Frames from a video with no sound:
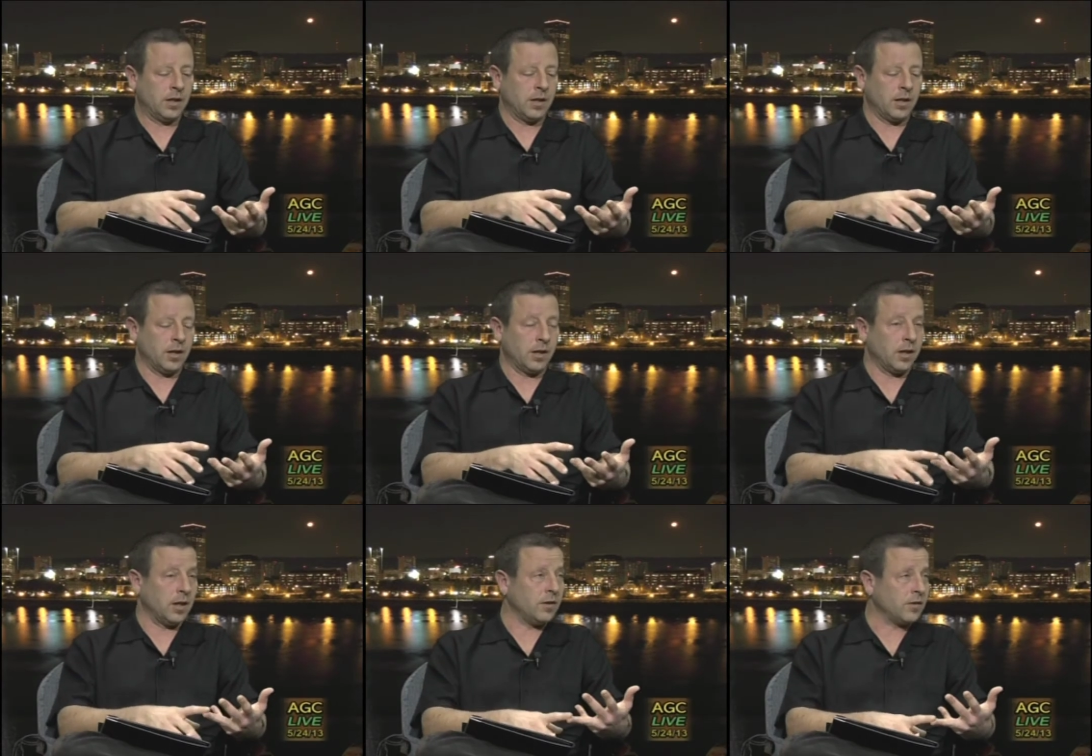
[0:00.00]
Uh,
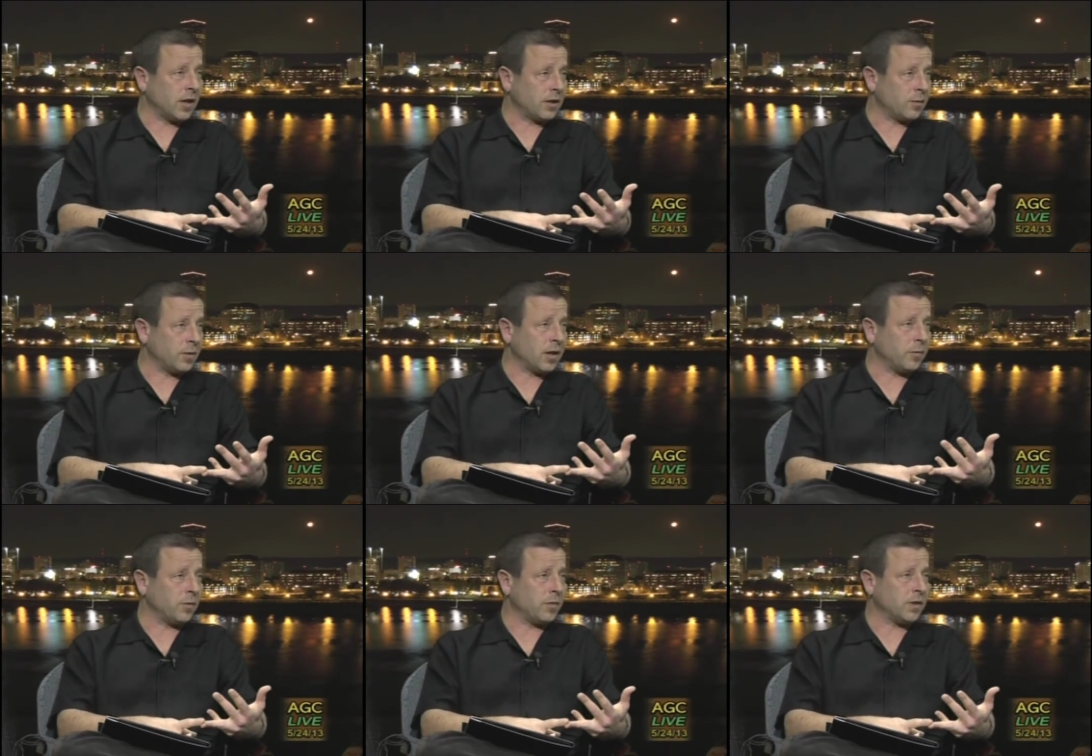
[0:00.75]
the insects are
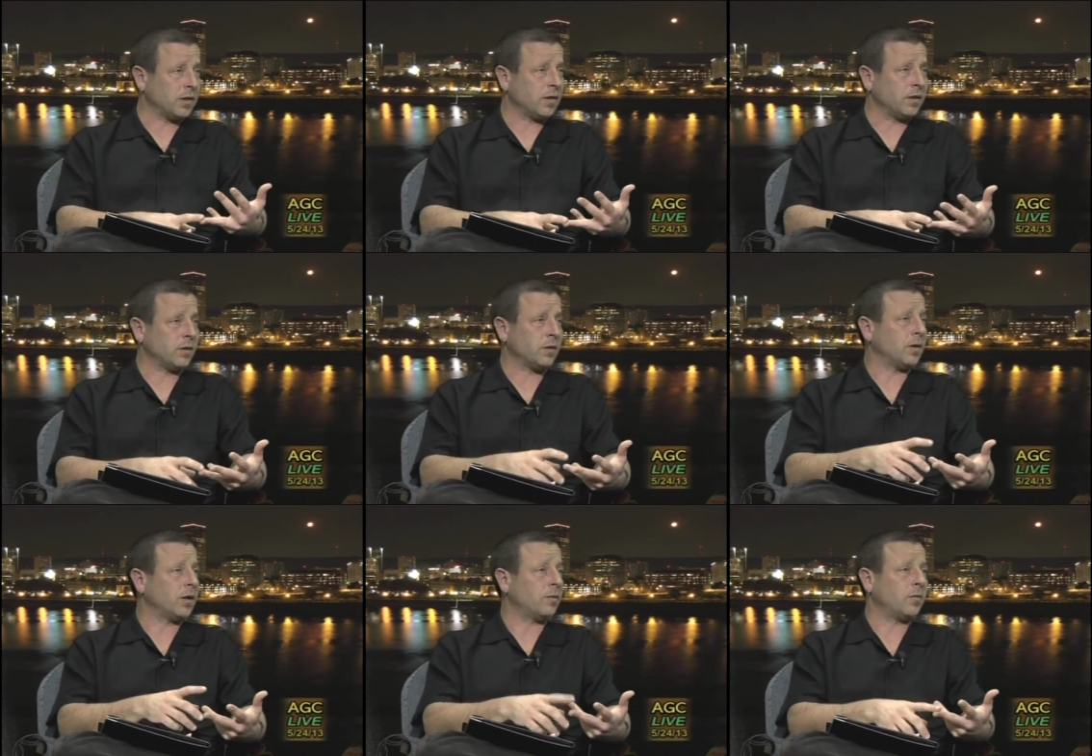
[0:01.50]
becoming resistant
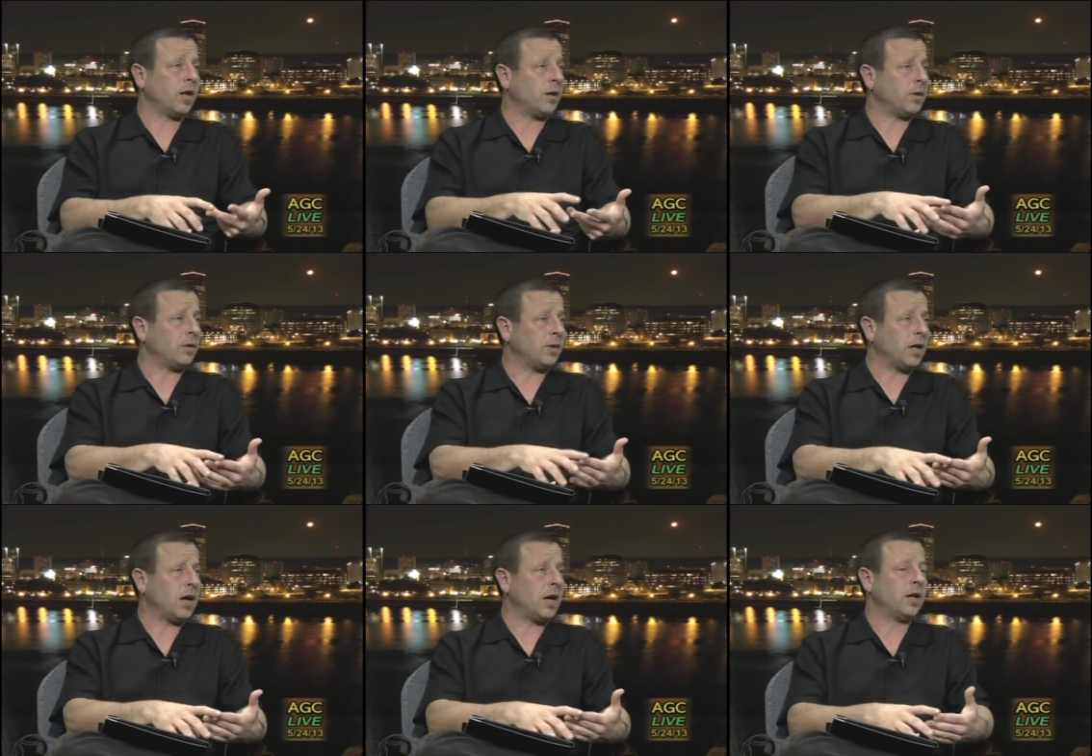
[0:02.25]
to it, blah, blah,
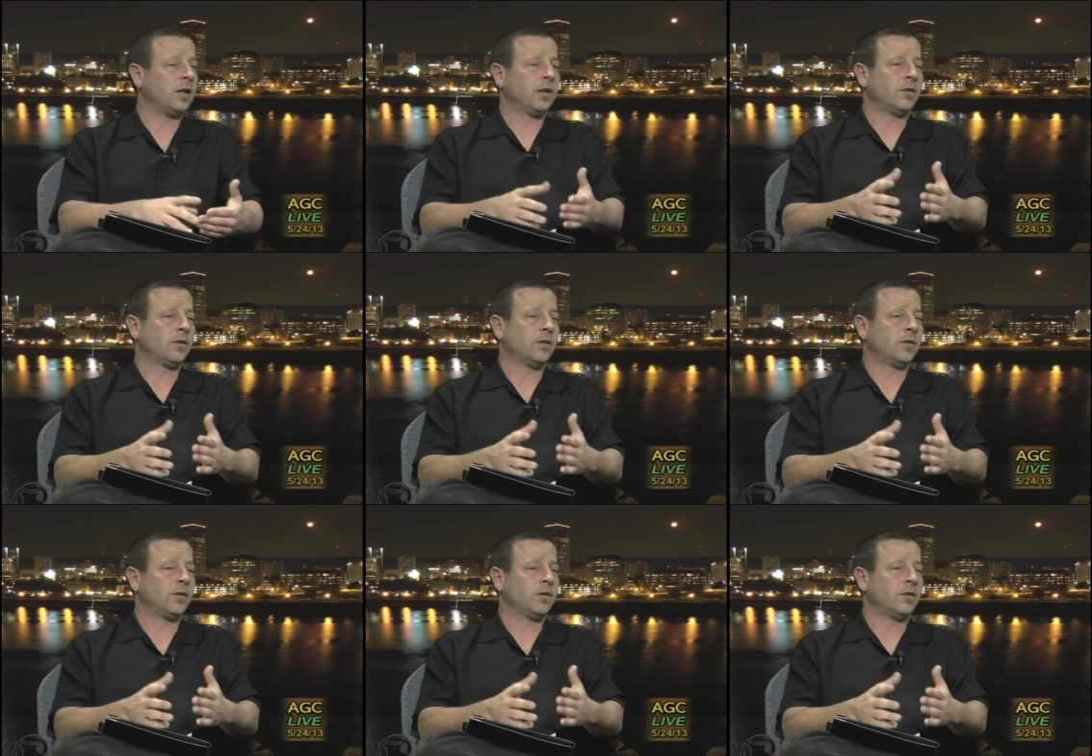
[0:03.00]
blah.